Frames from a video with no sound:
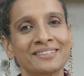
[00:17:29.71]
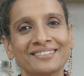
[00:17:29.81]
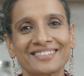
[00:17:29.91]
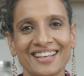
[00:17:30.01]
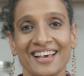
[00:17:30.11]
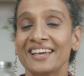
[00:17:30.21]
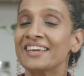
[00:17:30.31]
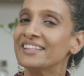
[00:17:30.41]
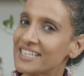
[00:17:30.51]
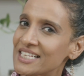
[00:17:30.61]
meals.
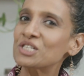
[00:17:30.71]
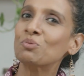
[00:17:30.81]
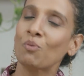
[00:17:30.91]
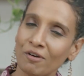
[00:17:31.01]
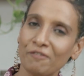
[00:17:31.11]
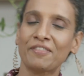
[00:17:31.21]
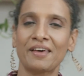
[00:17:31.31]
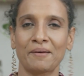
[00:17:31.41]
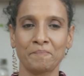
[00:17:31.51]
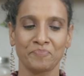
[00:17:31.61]
This is one of
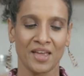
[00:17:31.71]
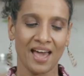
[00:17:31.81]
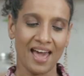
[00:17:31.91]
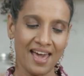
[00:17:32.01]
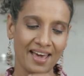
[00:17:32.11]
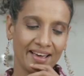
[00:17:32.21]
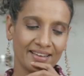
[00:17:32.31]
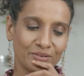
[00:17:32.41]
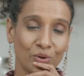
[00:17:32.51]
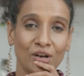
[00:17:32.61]
them
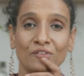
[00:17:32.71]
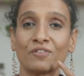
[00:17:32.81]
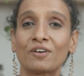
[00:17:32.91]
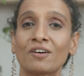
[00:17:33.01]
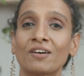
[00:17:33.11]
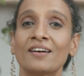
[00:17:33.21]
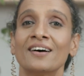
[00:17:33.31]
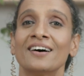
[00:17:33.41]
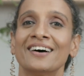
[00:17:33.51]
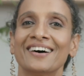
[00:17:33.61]
and one of our
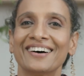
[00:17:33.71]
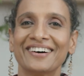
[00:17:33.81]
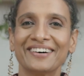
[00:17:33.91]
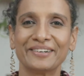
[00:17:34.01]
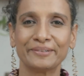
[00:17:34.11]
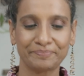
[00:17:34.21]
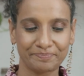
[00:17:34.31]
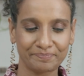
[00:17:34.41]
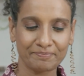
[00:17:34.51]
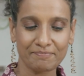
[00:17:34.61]

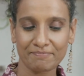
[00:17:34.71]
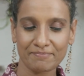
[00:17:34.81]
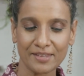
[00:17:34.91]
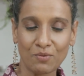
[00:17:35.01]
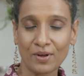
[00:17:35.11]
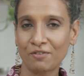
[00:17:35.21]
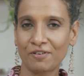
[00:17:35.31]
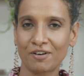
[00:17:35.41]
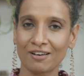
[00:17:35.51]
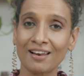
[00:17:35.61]
um, one
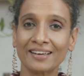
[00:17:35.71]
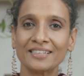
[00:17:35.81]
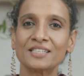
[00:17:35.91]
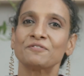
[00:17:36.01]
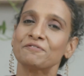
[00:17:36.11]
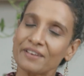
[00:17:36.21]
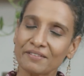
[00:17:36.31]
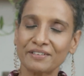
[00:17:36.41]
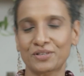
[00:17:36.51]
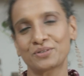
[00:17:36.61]
of our clients'
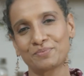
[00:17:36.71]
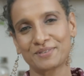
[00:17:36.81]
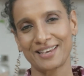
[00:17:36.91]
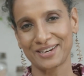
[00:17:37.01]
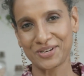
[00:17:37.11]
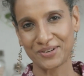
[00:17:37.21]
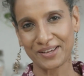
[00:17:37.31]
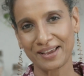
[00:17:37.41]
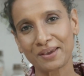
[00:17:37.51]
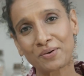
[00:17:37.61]
favorite soups,
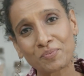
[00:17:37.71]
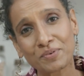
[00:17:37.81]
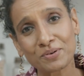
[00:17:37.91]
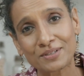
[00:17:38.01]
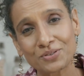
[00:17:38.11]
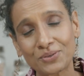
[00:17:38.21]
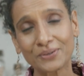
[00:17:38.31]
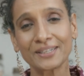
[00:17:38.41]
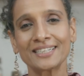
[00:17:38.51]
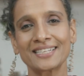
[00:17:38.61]
actually. I hope you
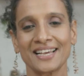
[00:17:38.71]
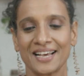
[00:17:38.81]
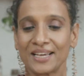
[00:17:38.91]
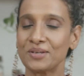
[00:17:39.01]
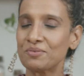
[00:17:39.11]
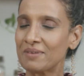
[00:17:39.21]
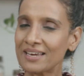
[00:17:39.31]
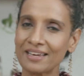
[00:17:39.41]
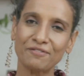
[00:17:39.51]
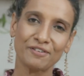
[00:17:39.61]
enjoy it. You
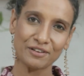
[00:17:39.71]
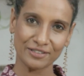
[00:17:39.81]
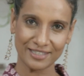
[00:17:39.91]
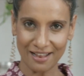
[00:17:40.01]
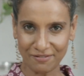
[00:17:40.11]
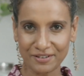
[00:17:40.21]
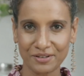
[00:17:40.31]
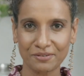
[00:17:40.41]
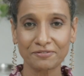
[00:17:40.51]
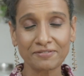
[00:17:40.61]
make it for yourself
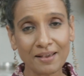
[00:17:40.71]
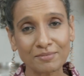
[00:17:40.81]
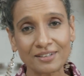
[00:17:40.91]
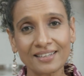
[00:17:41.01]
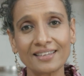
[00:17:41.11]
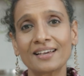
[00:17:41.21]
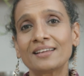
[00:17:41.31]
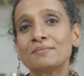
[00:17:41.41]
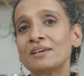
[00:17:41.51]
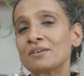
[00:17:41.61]
and your family
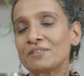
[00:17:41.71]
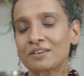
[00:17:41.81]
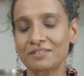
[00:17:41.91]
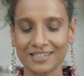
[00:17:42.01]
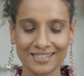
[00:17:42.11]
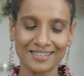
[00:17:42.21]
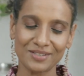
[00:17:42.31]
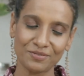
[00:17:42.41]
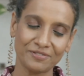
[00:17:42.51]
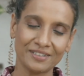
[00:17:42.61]
and make
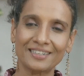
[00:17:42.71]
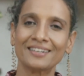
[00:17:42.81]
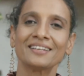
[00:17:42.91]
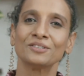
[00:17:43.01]
variations of it and